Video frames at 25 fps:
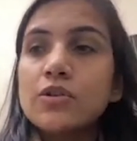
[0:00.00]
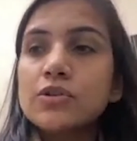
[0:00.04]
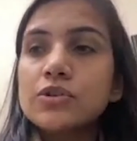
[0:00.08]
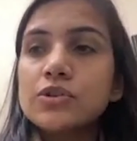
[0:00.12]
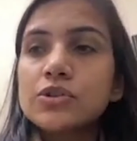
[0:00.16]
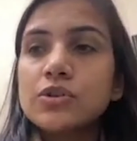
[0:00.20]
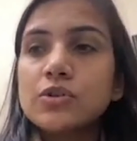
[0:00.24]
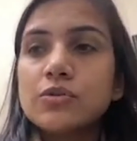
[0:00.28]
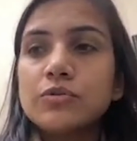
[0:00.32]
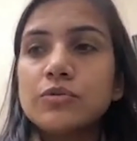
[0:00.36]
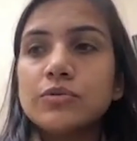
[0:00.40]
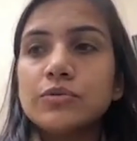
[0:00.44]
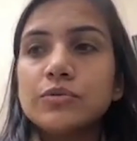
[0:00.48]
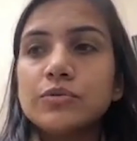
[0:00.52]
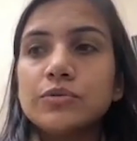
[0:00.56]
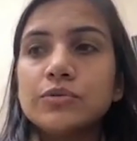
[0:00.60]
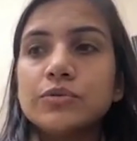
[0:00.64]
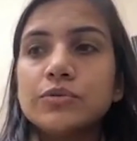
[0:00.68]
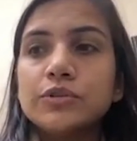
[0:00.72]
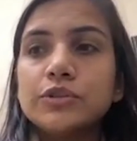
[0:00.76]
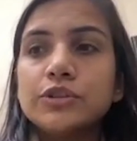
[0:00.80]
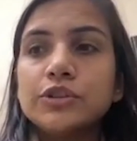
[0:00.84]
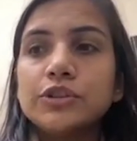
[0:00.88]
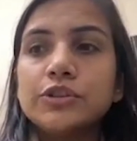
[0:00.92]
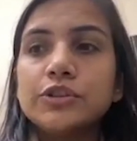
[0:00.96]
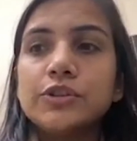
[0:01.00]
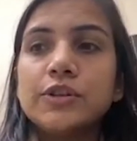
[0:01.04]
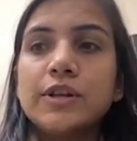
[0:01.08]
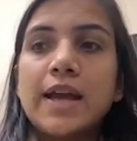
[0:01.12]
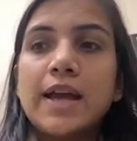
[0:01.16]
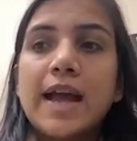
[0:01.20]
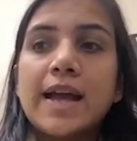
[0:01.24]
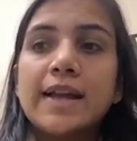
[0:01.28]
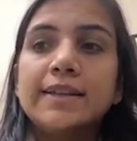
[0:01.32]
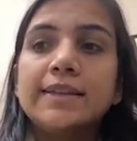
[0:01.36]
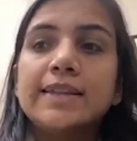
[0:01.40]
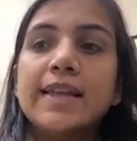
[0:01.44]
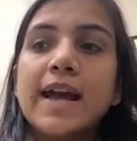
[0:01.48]
So,
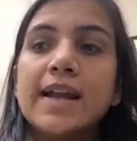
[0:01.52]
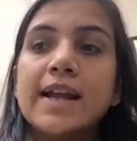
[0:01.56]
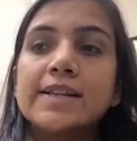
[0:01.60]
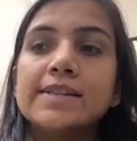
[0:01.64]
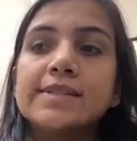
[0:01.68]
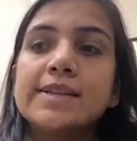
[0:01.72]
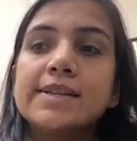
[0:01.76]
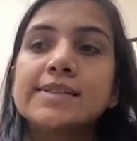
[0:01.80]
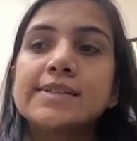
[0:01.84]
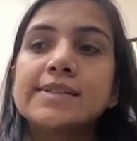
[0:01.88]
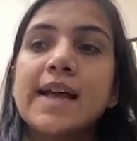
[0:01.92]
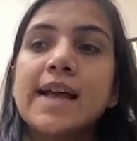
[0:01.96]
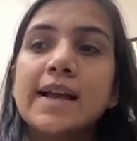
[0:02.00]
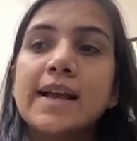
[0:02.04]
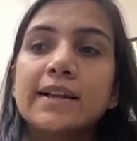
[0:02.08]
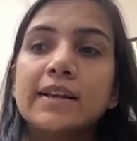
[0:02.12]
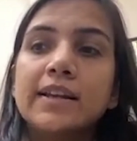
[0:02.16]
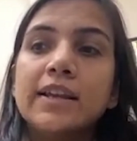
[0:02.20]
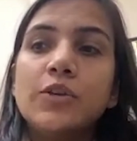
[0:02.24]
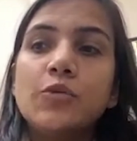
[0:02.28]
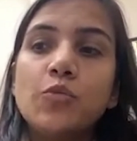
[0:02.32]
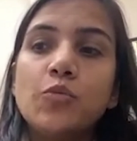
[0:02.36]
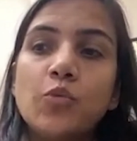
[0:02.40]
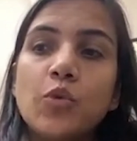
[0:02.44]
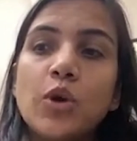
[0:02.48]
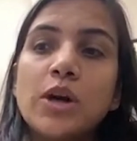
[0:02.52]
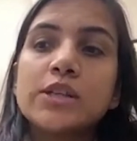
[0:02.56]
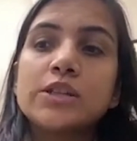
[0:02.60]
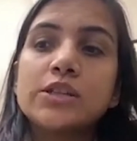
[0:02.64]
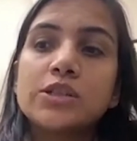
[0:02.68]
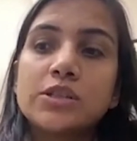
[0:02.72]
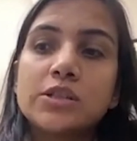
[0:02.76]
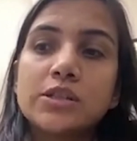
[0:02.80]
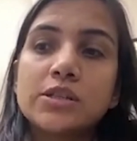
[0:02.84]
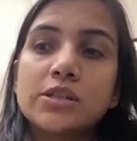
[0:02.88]
and that is exactly what